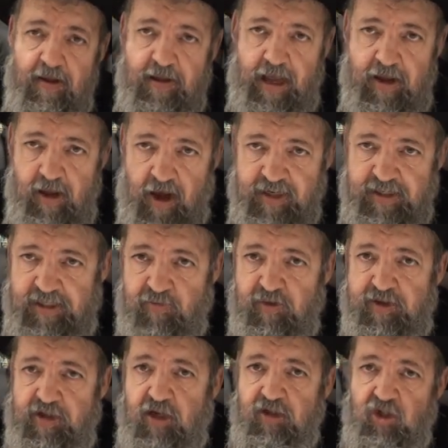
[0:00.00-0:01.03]
that Yosef
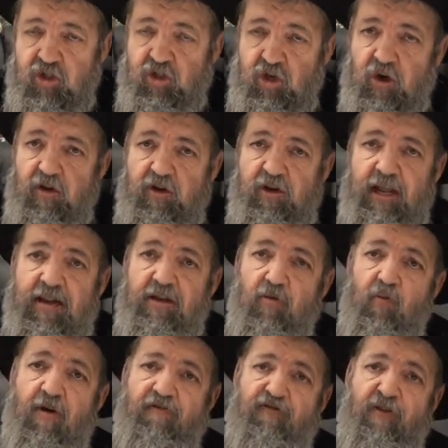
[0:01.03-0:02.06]
was concerned that they
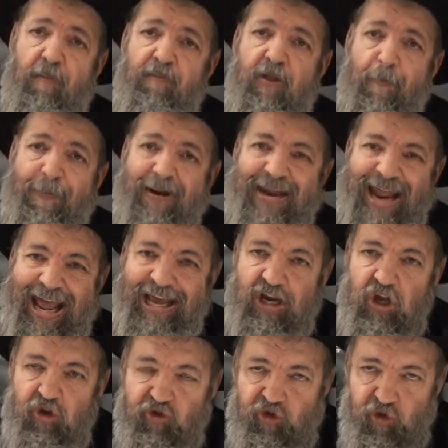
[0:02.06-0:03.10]
were from the Bnei
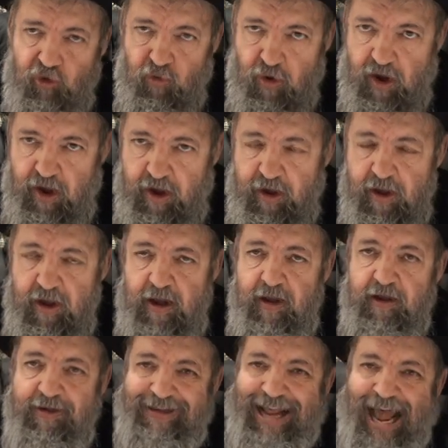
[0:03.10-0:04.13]
Keturah
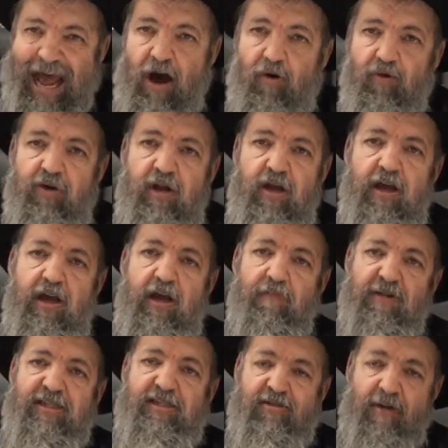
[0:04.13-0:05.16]
down
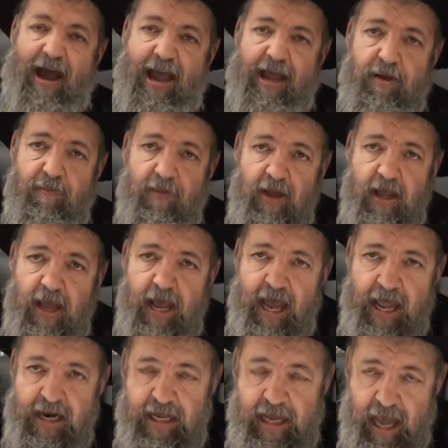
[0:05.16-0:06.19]
in Mitzrayim,
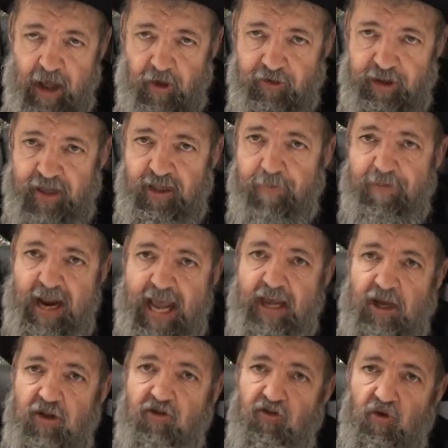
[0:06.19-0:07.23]
and he held that the
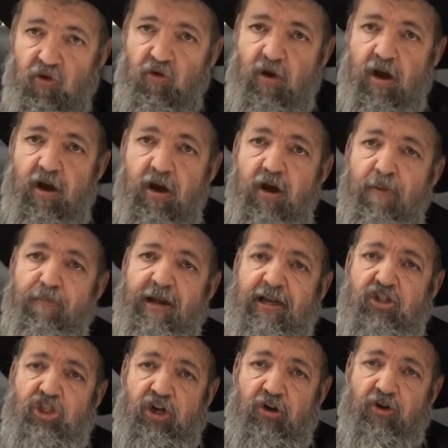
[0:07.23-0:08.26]
Bnei Keturah,
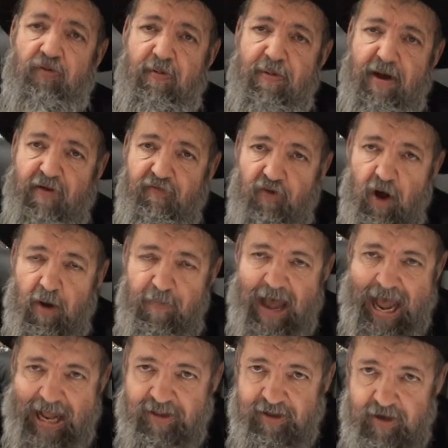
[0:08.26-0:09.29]
being children of Avram,
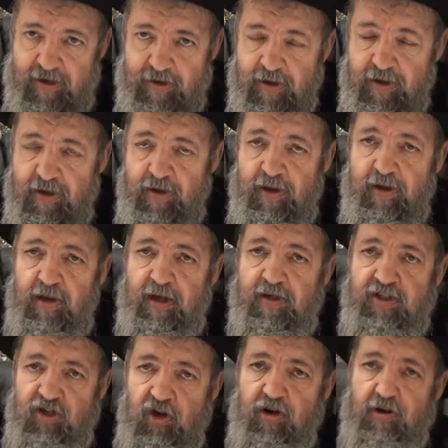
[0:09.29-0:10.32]
had to uh,
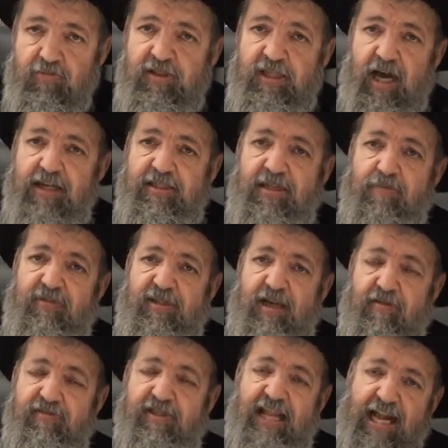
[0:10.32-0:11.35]
circumcise
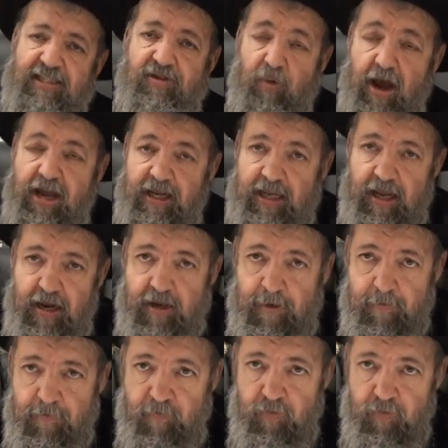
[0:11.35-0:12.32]
themselves. That's why he did it.